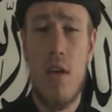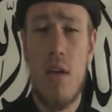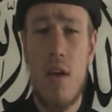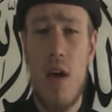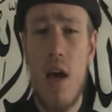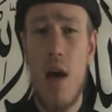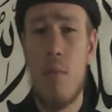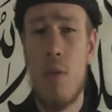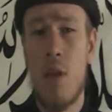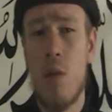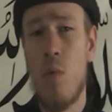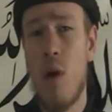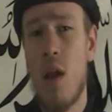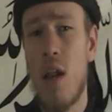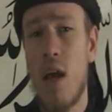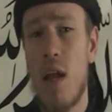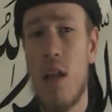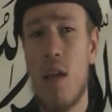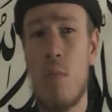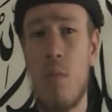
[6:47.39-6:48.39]
How many
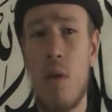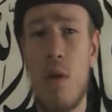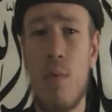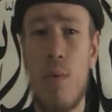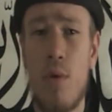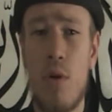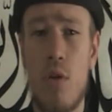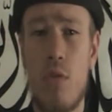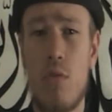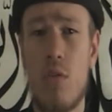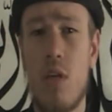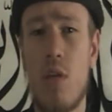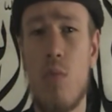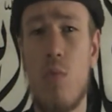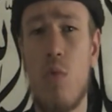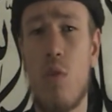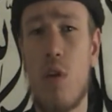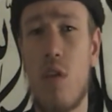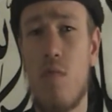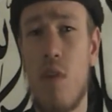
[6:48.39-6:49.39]
one-handed people you see
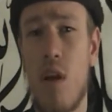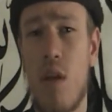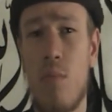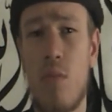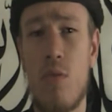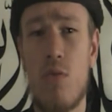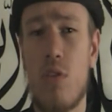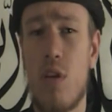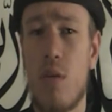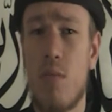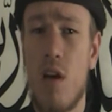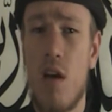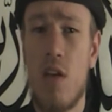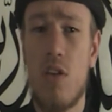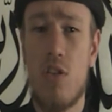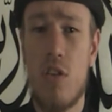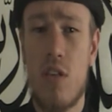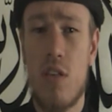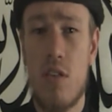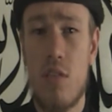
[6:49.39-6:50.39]
walking around Muslim
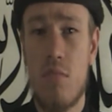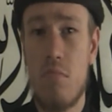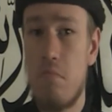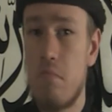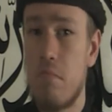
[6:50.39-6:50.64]
countries?